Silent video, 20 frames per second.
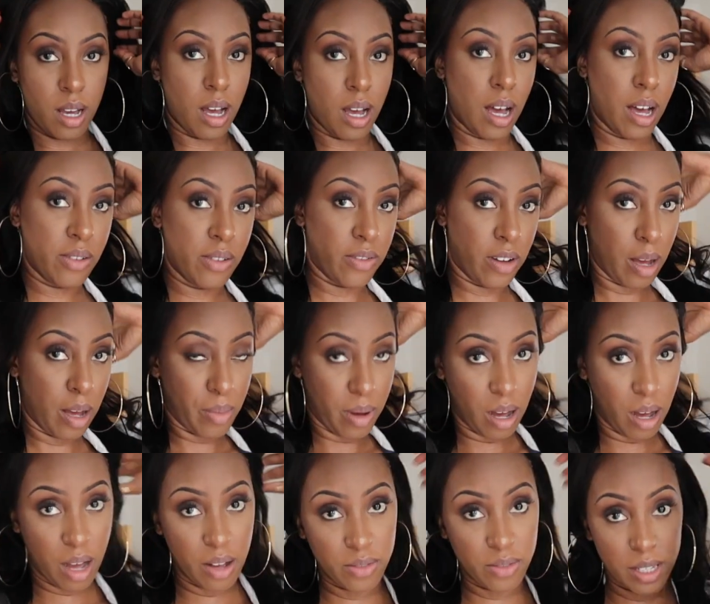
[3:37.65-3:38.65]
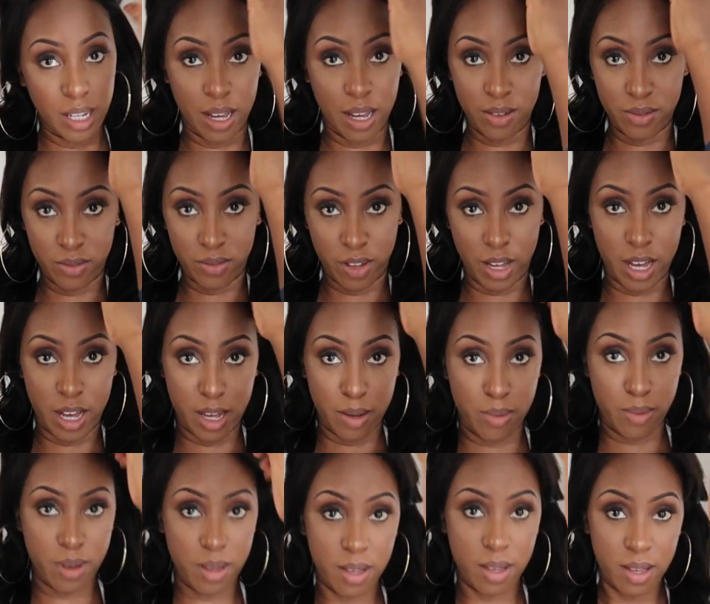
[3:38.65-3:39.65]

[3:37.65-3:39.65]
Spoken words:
half up, half down vibe.